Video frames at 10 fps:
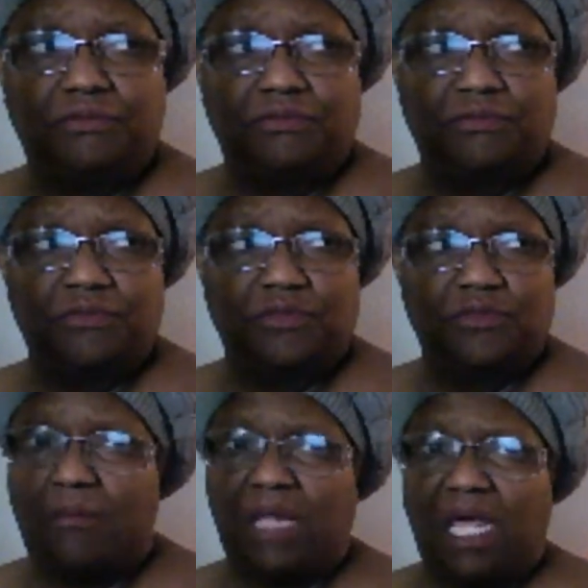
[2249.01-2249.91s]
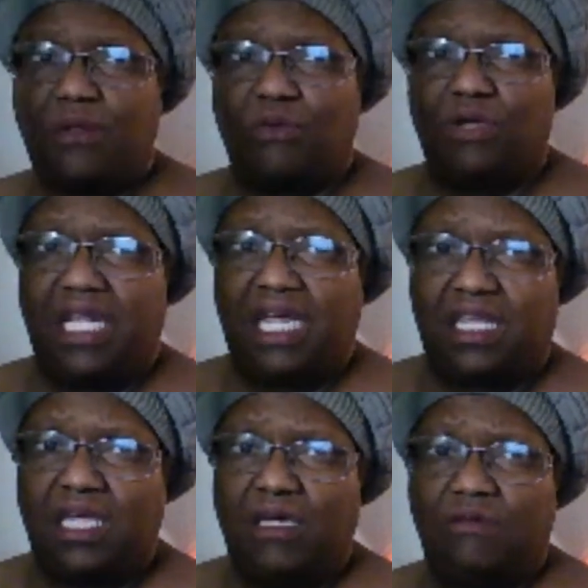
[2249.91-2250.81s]
I'm not the one that killed
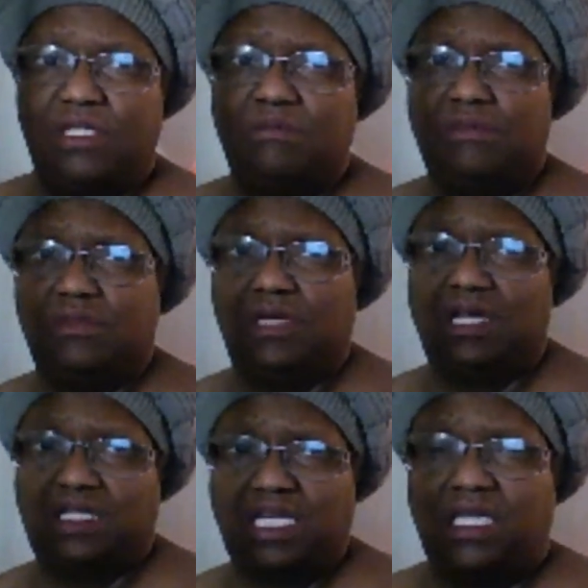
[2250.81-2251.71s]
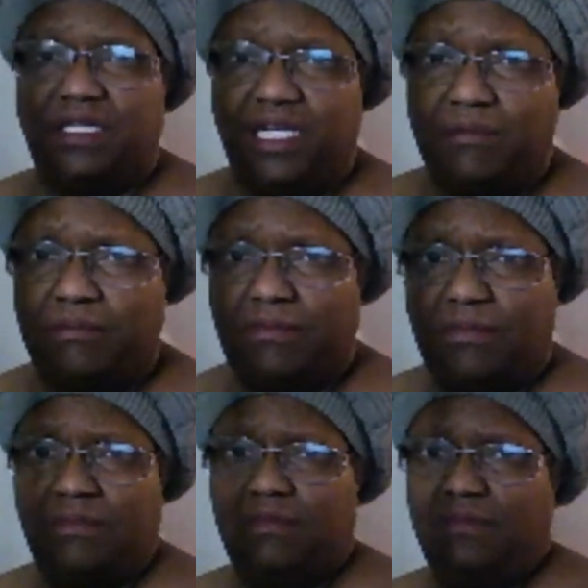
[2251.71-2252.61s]
them or killing them.
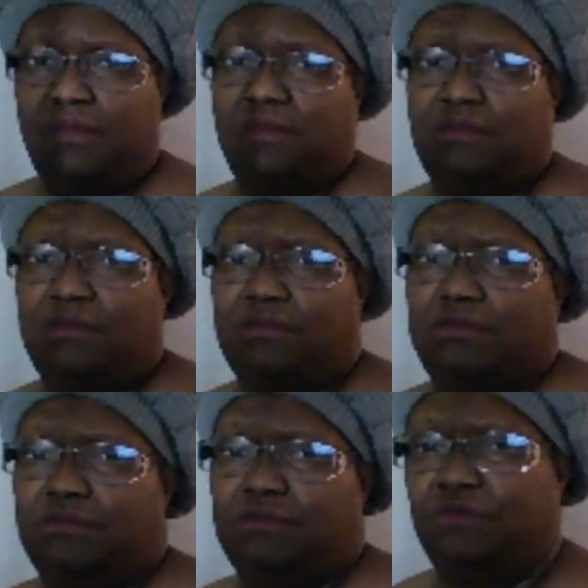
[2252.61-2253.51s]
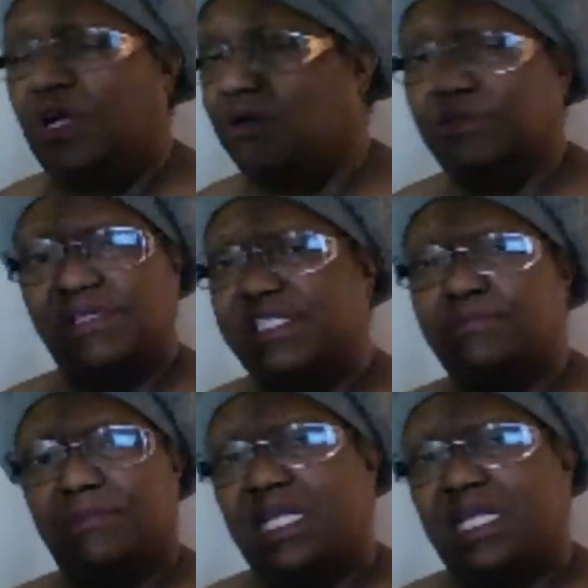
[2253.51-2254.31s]
No, it wasn't me.